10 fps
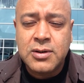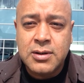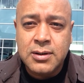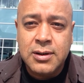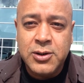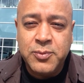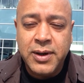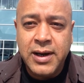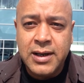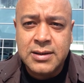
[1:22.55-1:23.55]
Good little
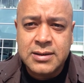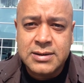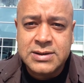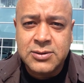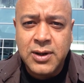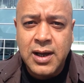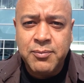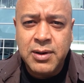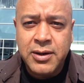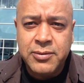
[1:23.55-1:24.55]
band. So I
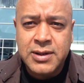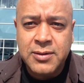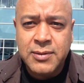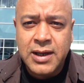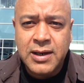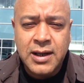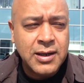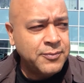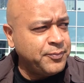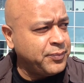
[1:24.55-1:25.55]
played with them that
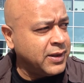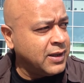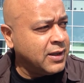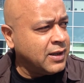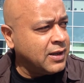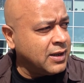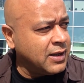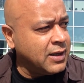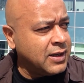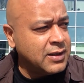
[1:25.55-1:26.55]
night
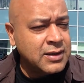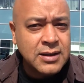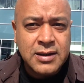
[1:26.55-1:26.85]
and